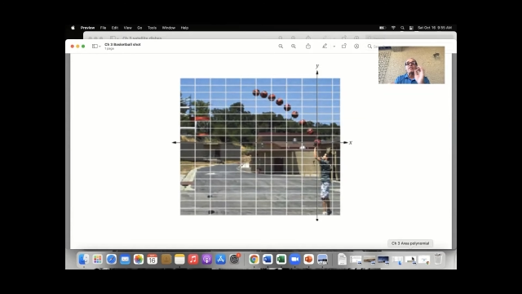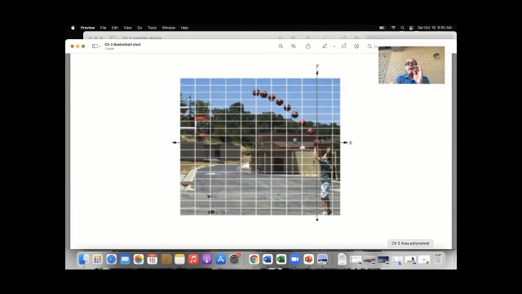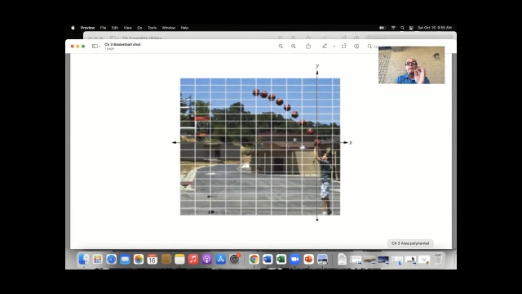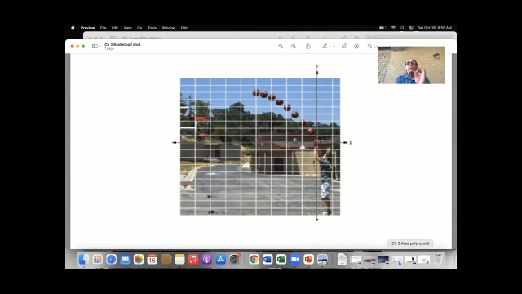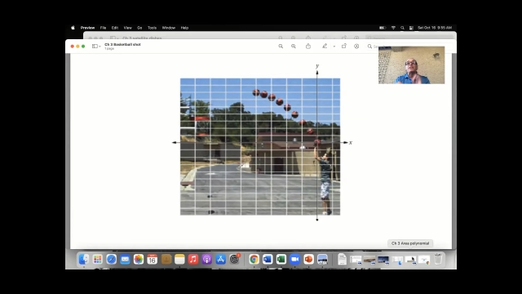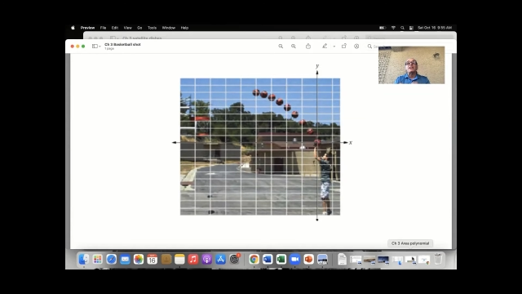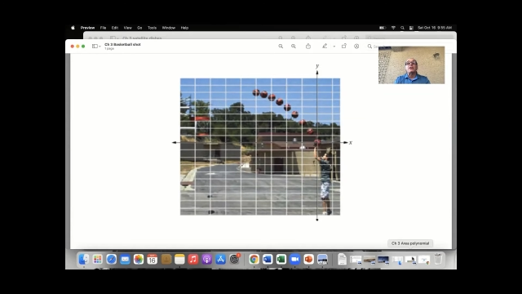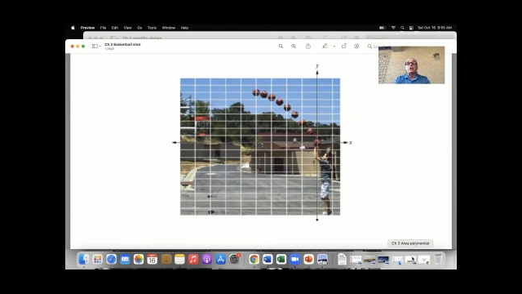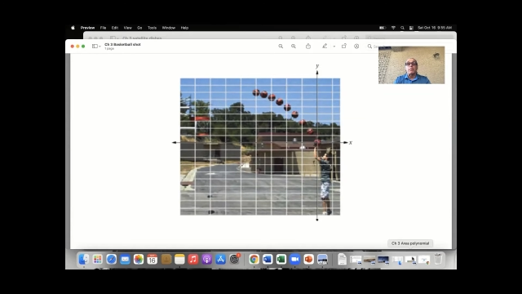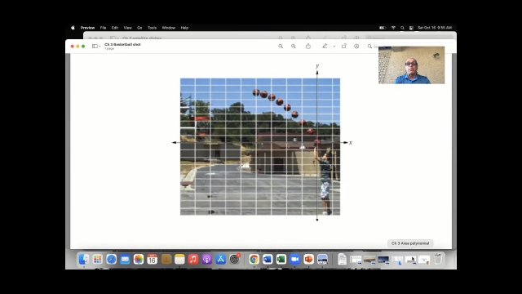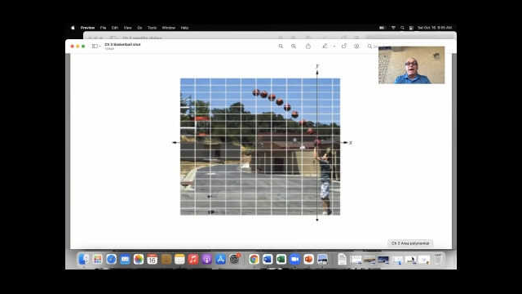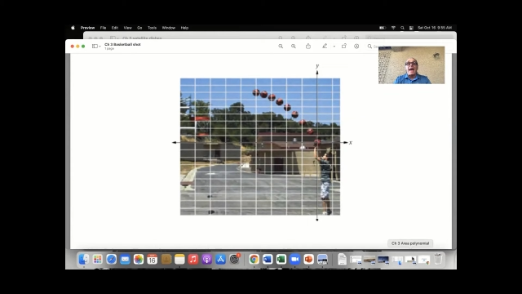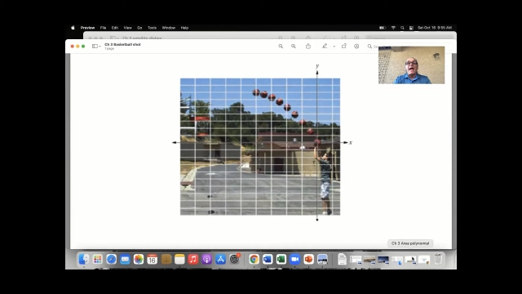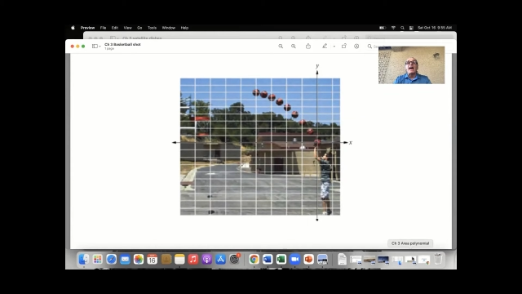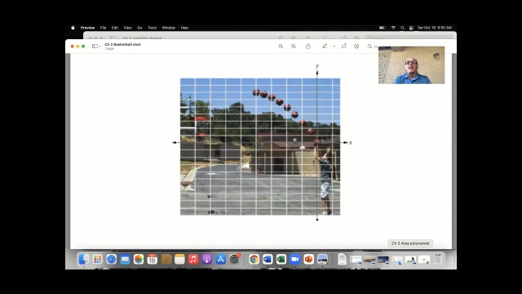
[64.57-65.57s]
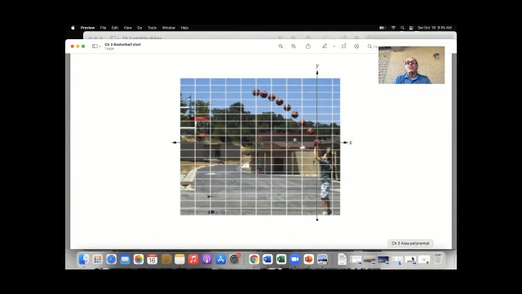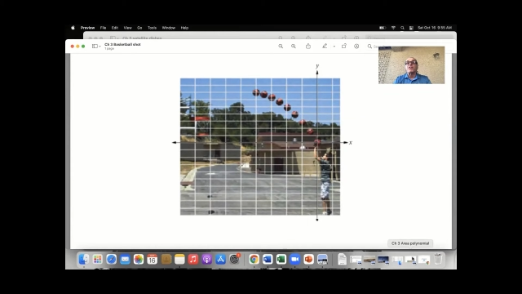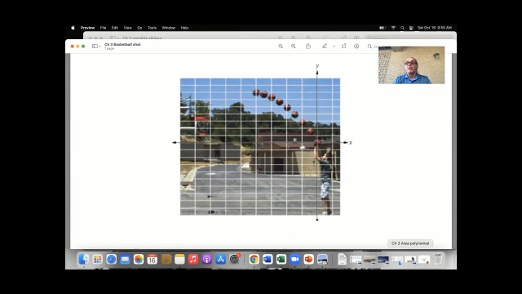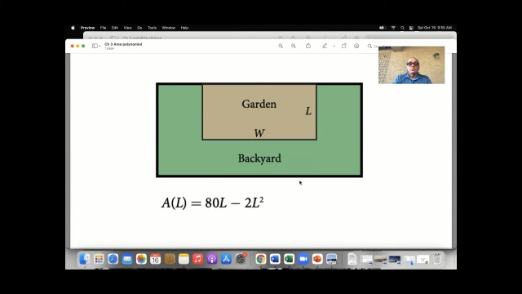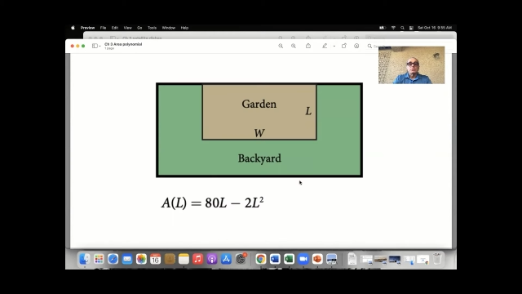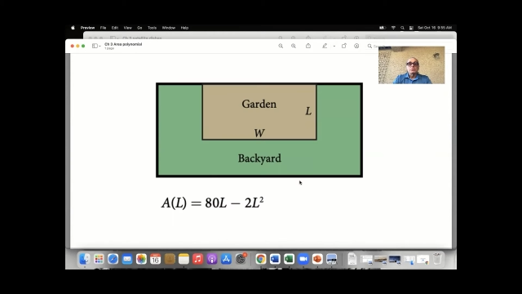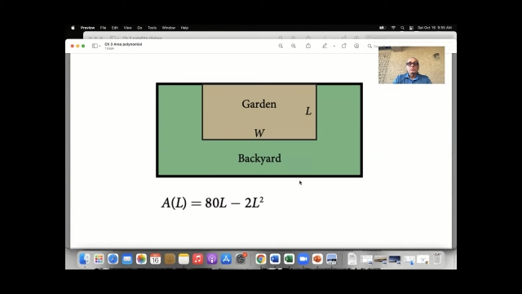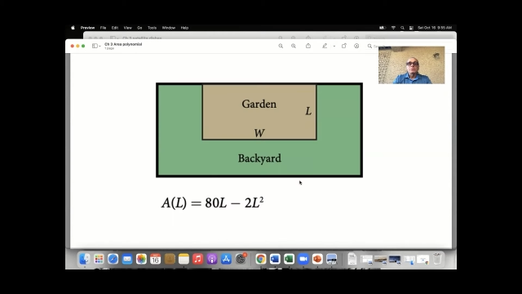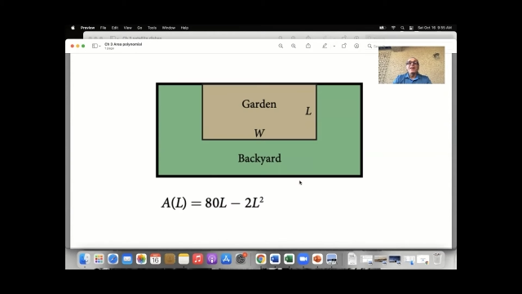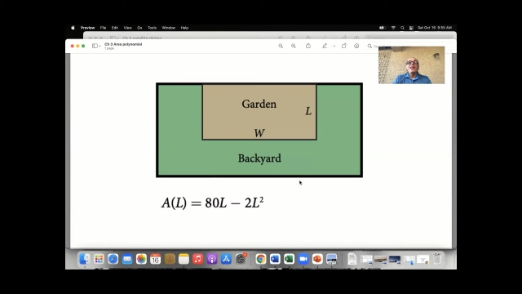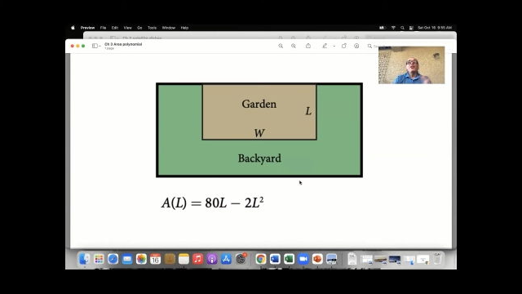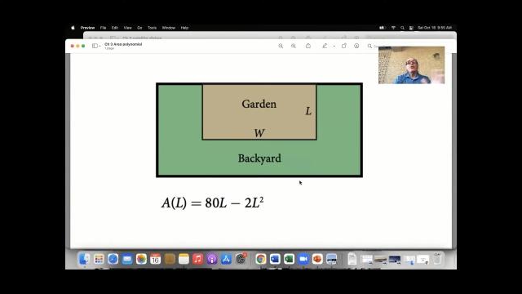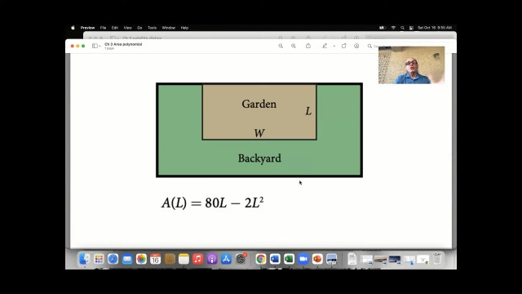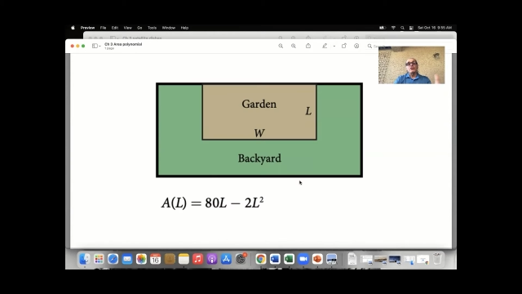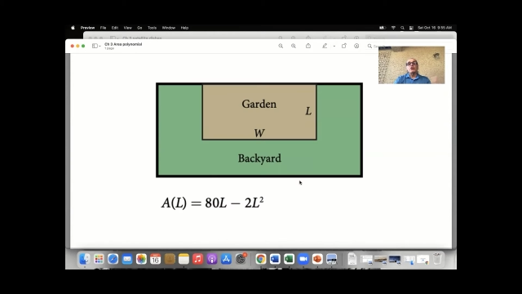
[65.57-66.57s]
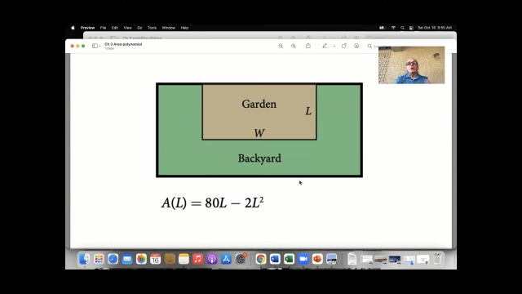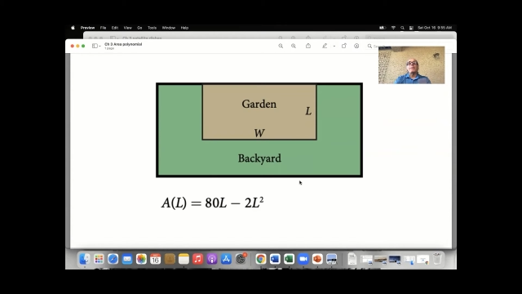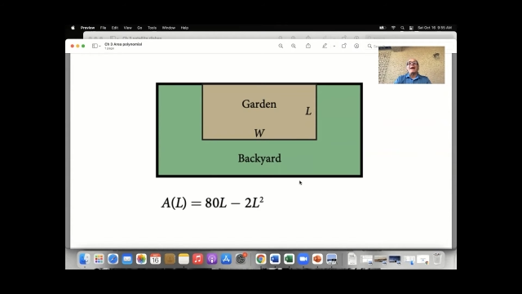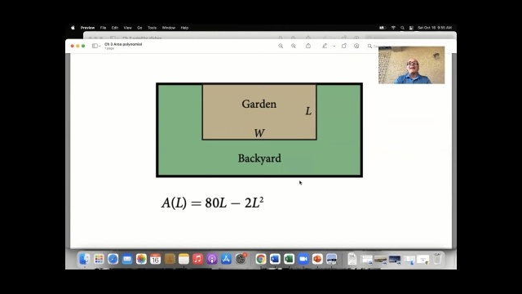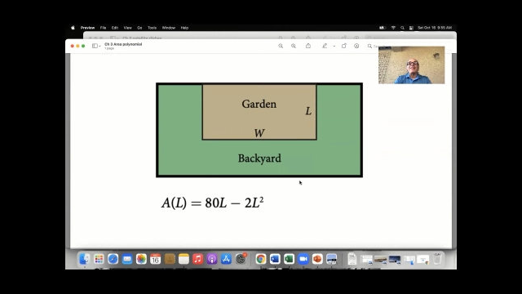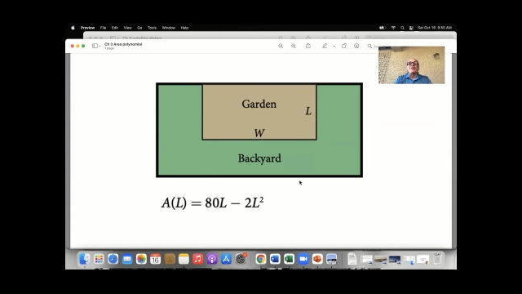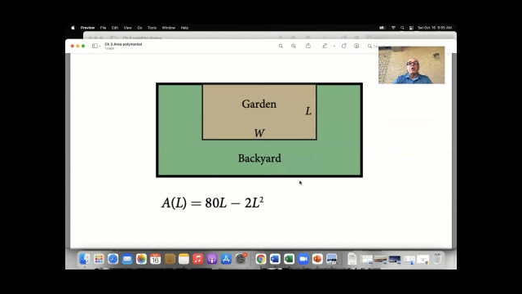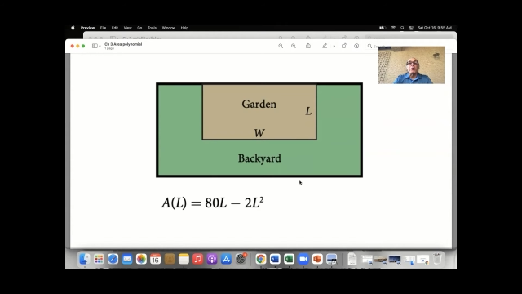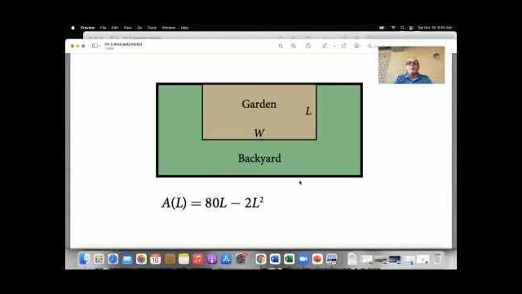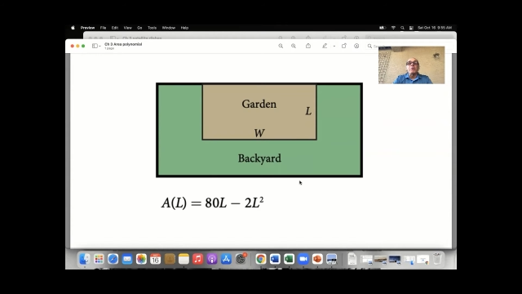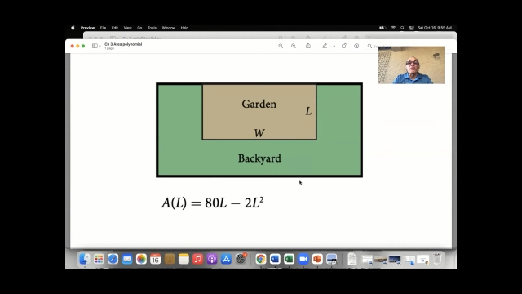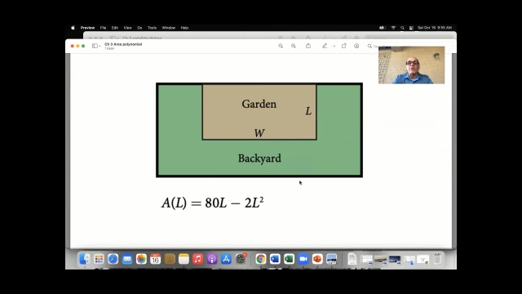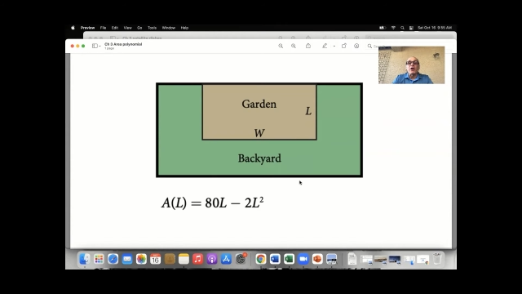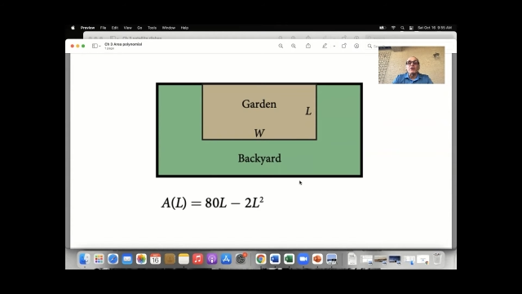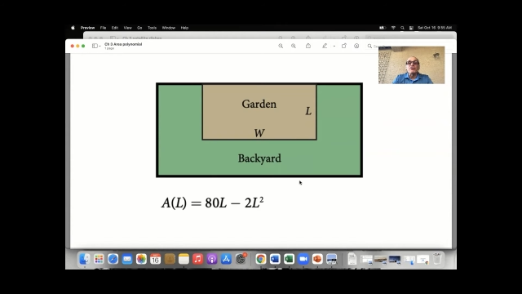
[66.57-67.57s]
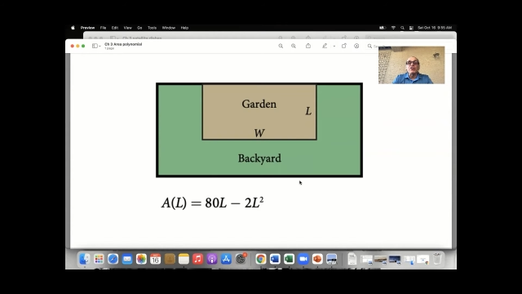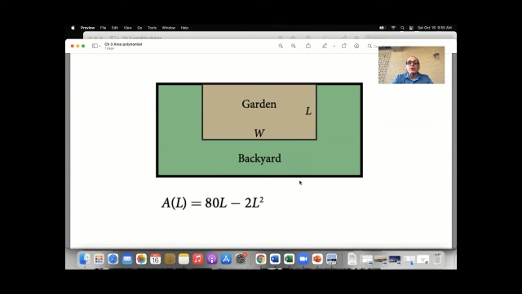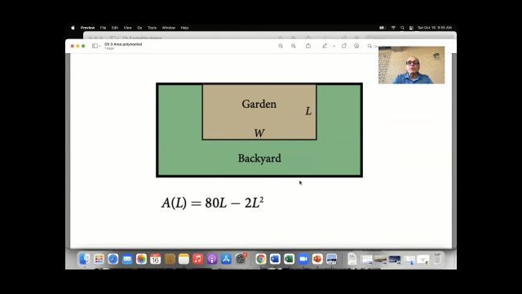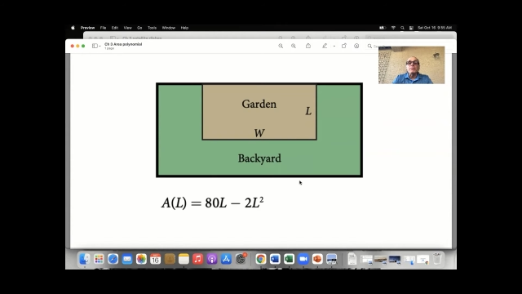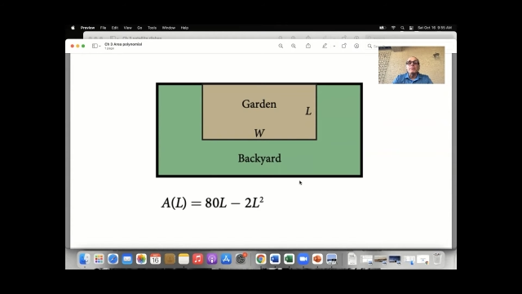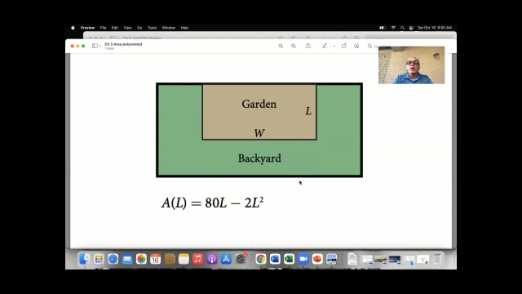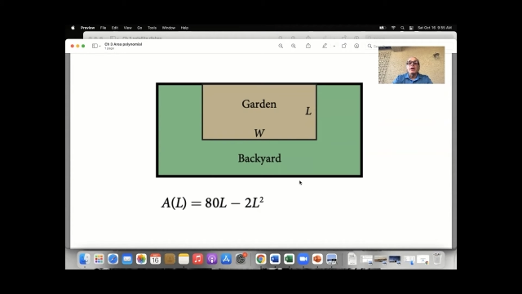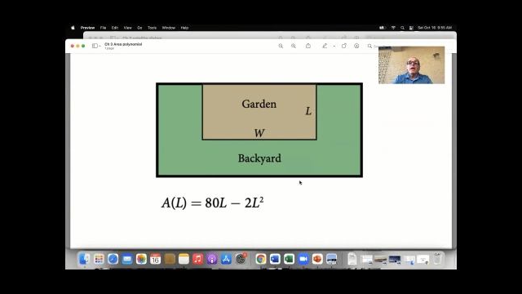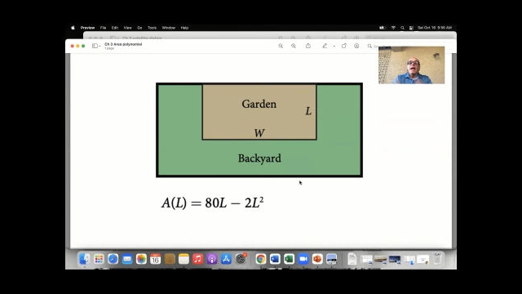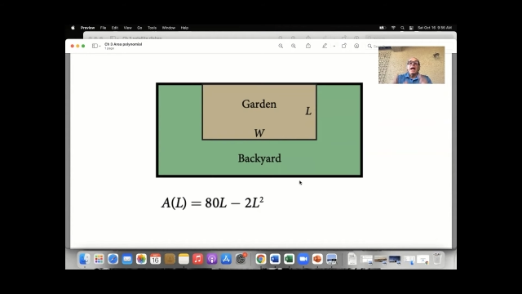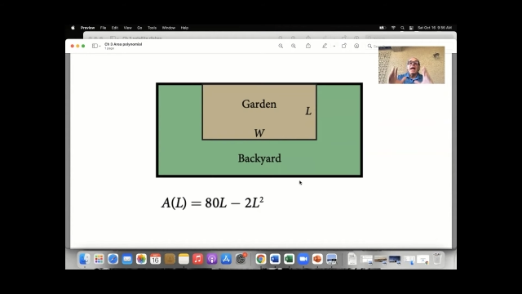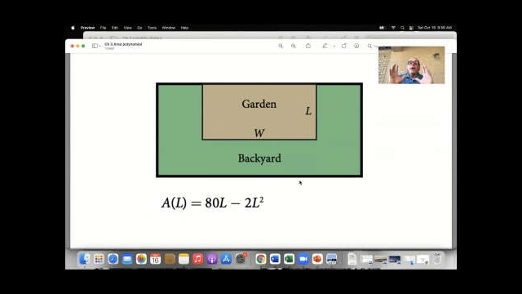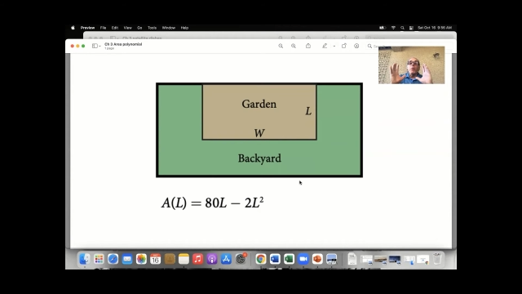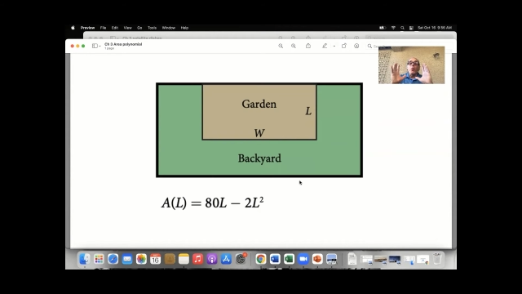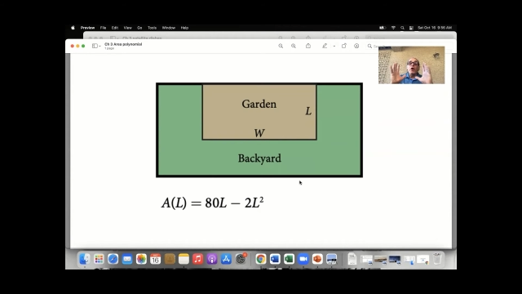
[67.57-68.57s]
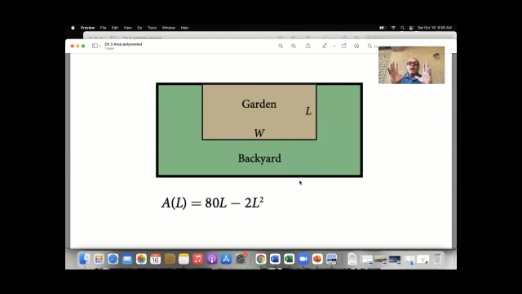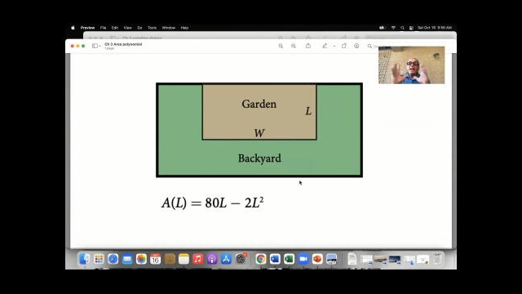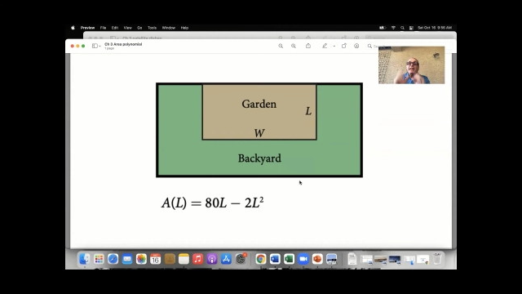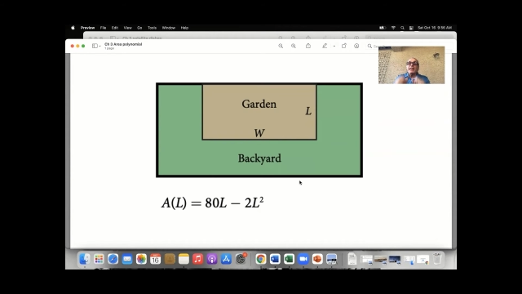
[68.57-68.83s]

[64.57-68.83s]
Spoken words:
(no speaker visible)